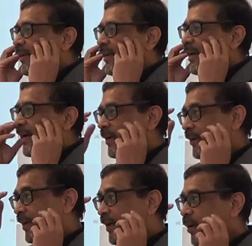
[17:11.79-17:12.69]
and
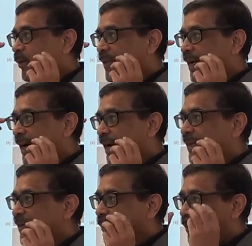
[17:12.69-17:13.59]
around the
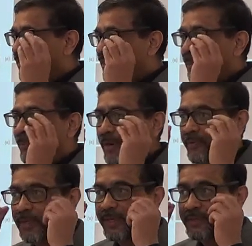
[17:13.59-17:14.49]
eye you will see
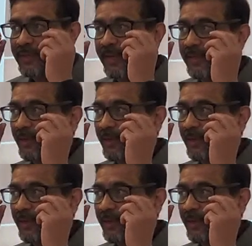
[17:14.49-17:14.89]
puffiness, like